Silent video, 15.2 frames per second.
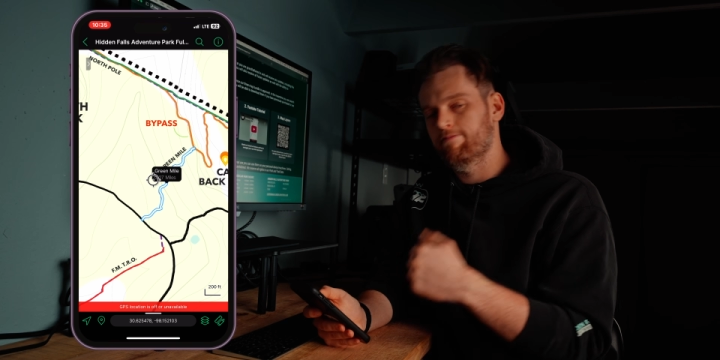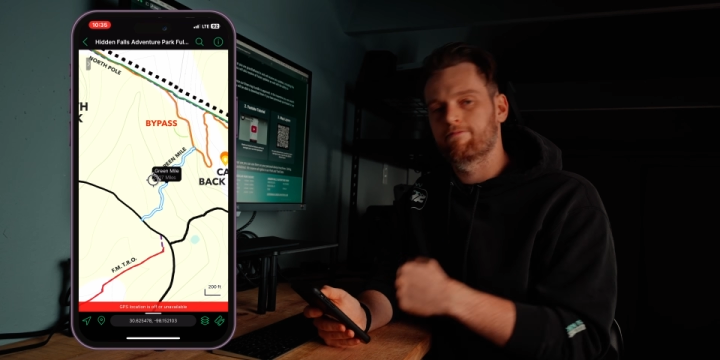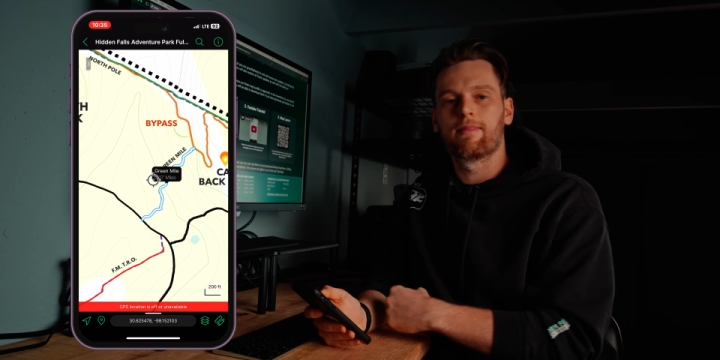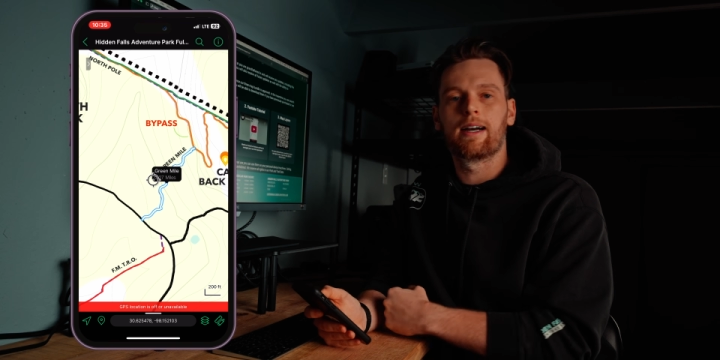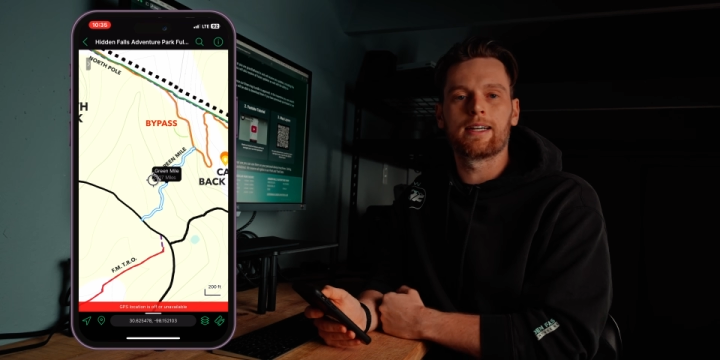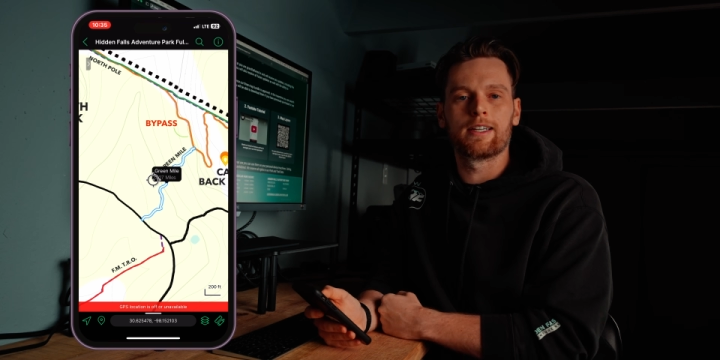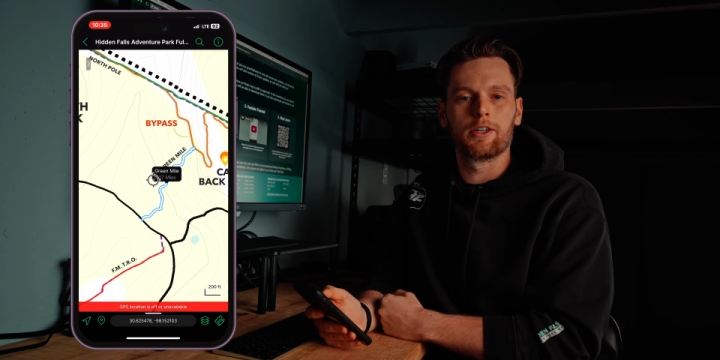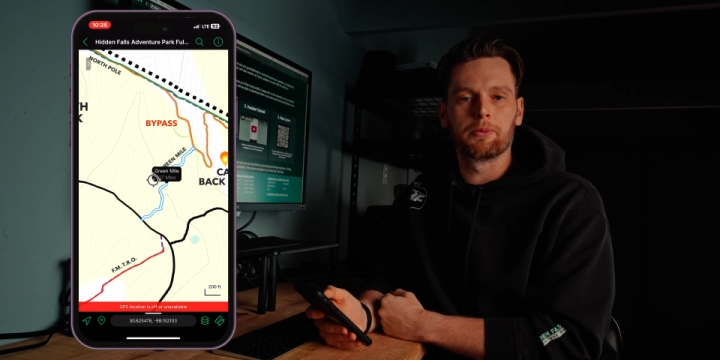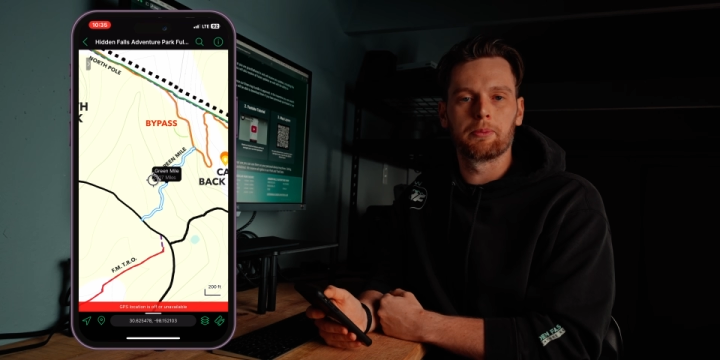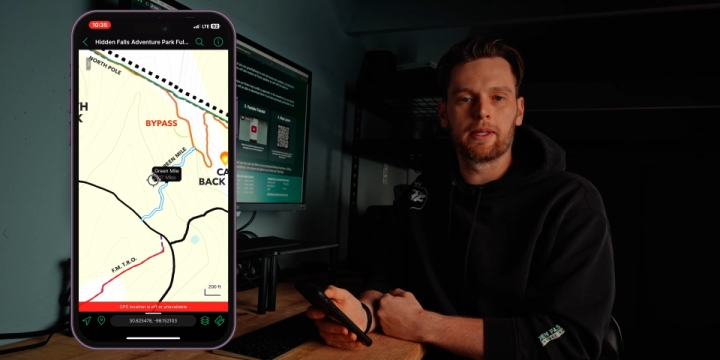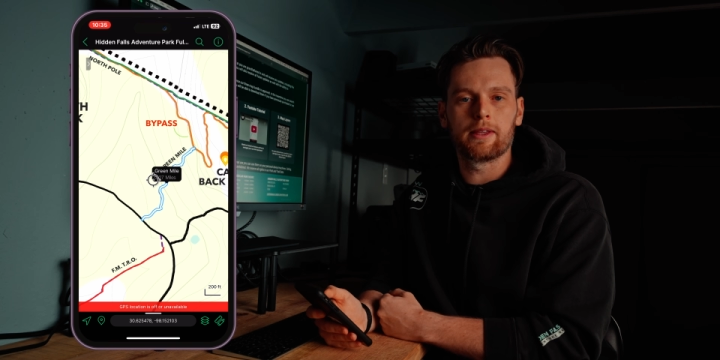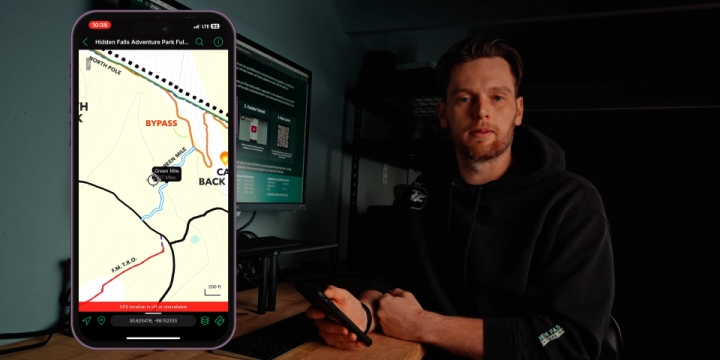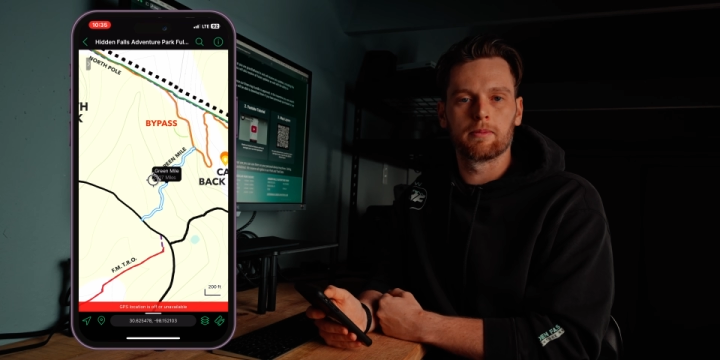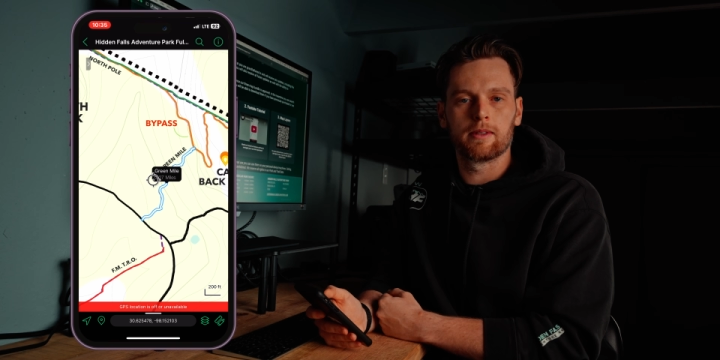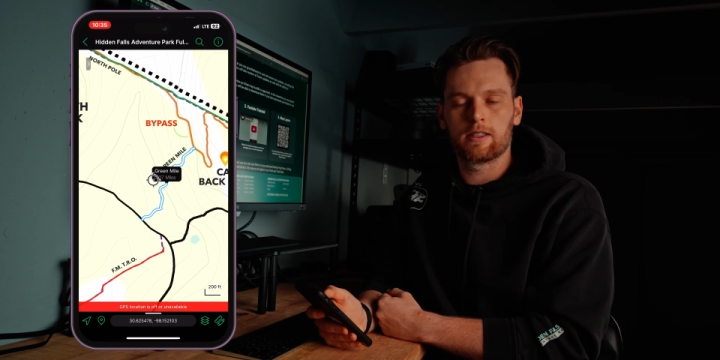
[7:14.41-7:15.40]
I can go meet
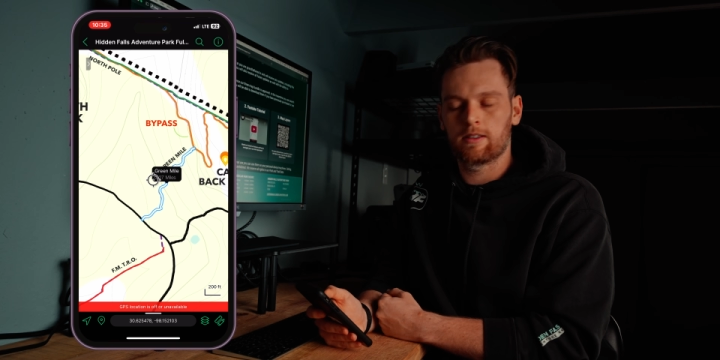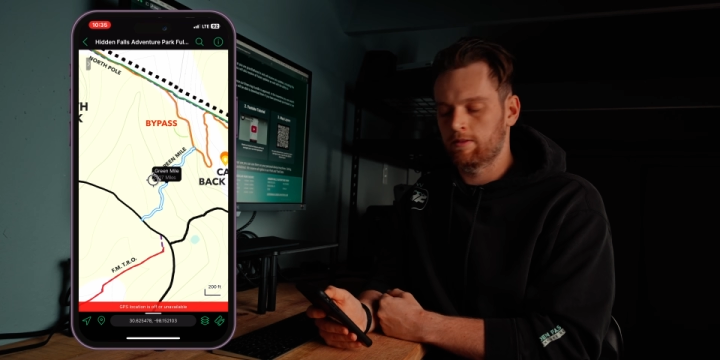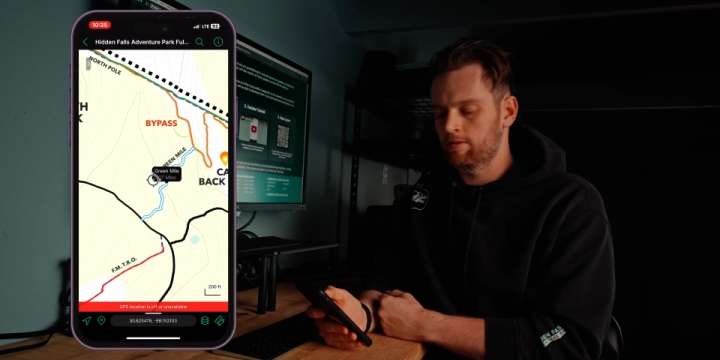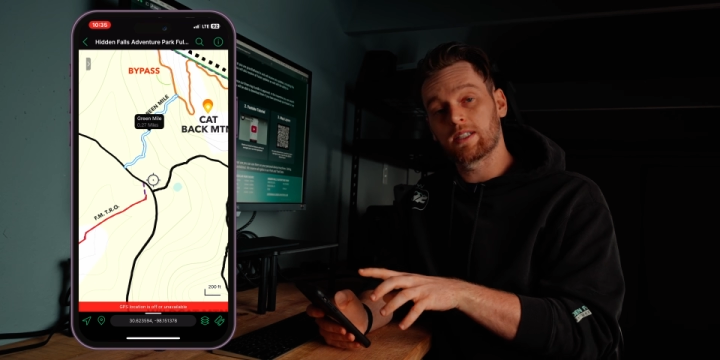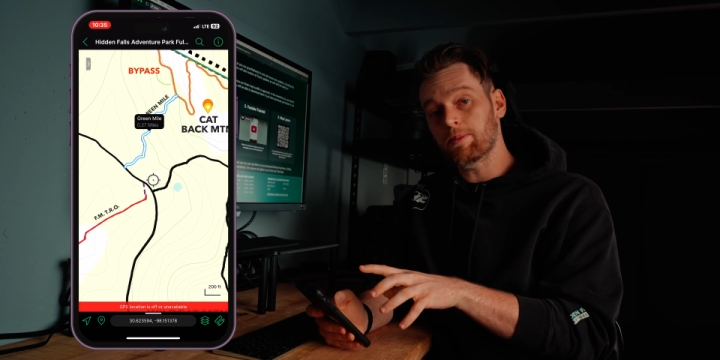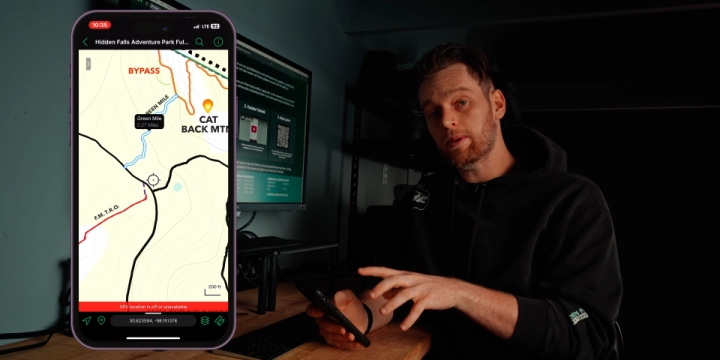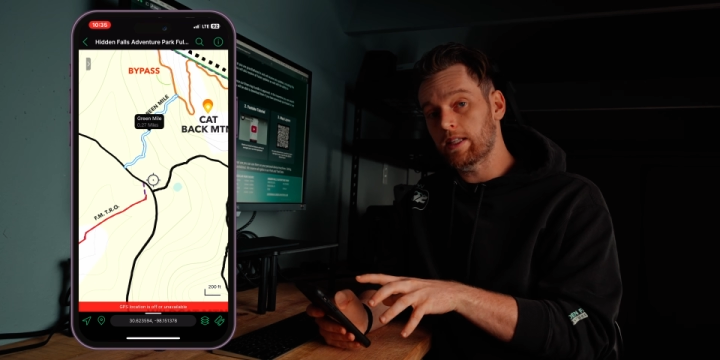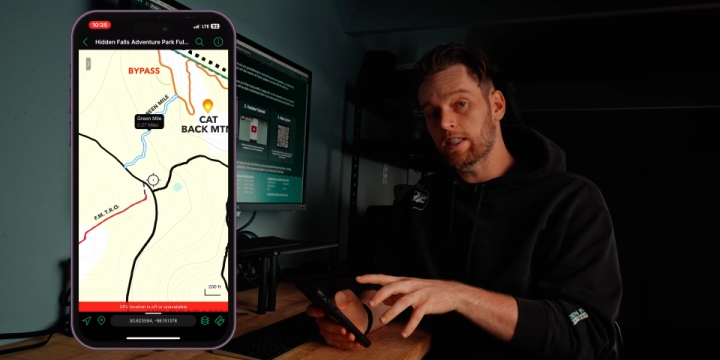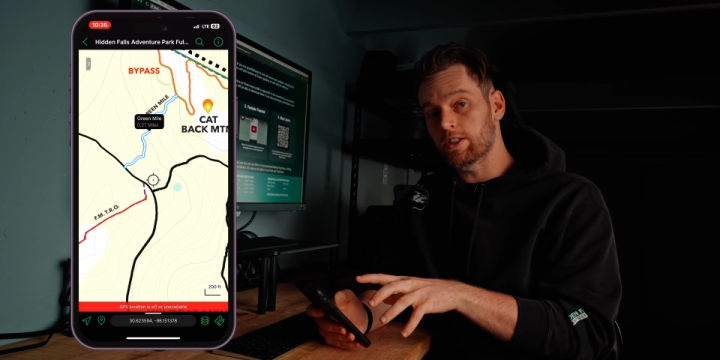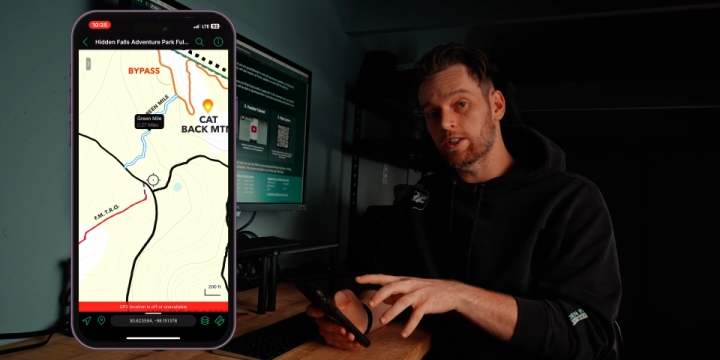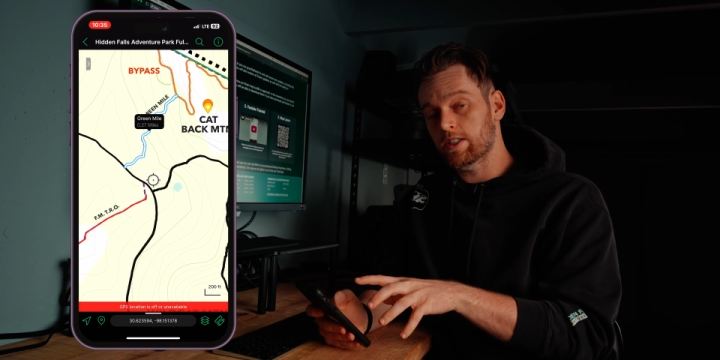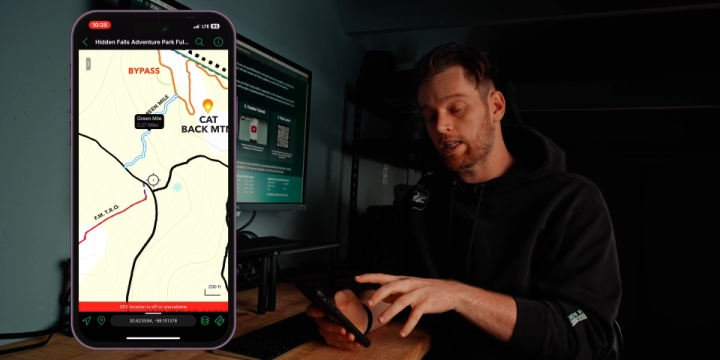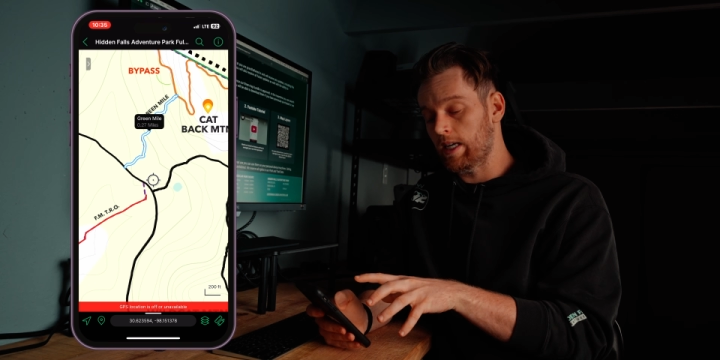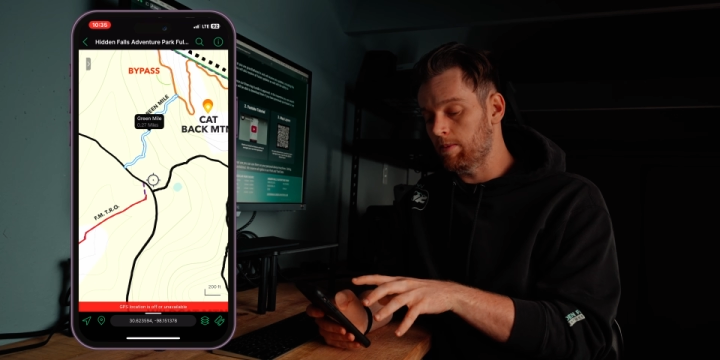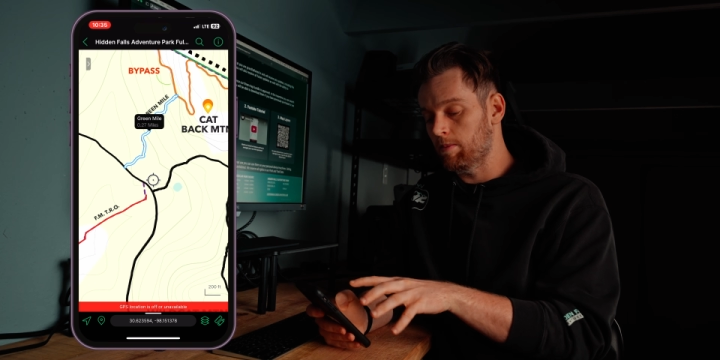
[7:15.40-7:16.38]
them there. Something that
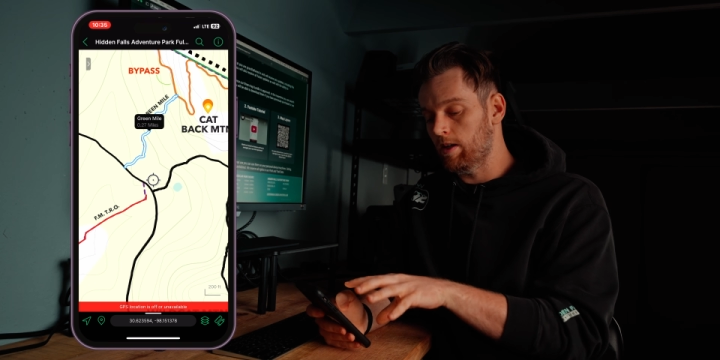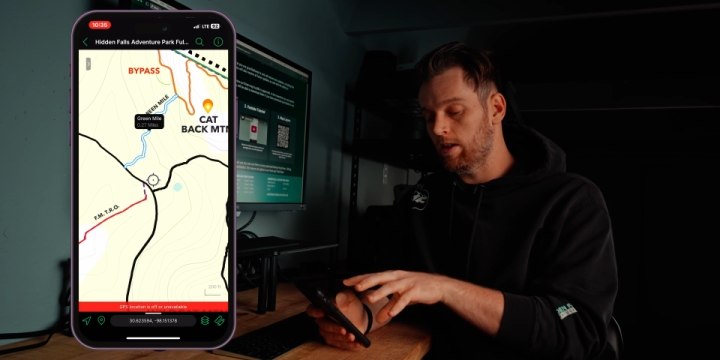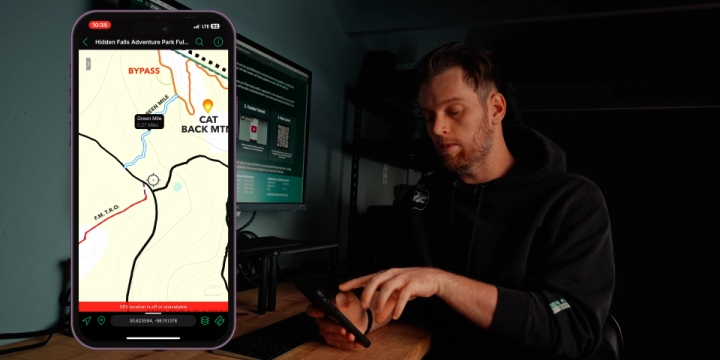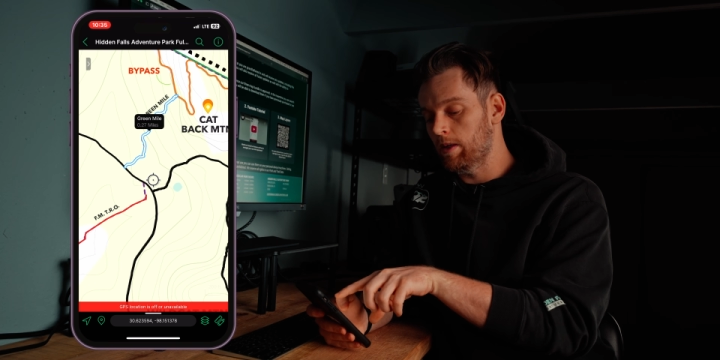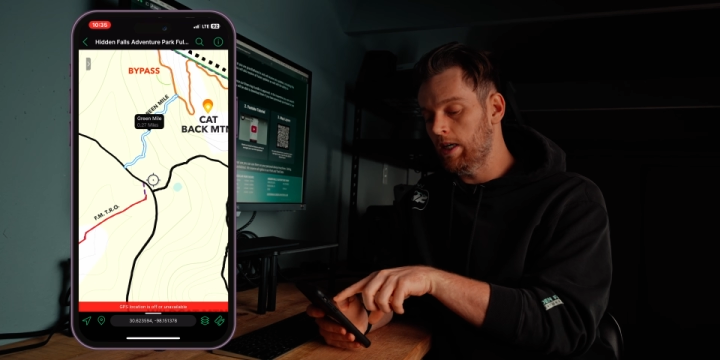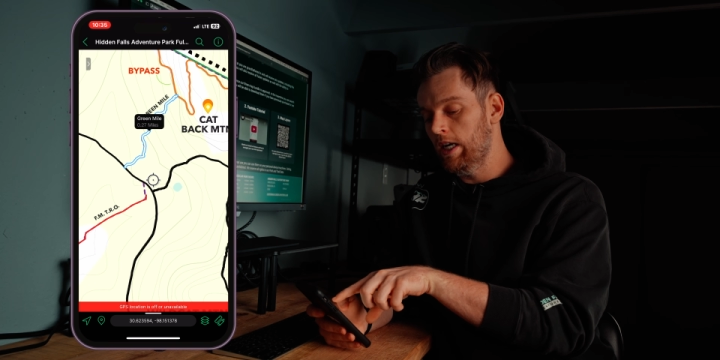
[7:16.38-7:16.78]
just came up.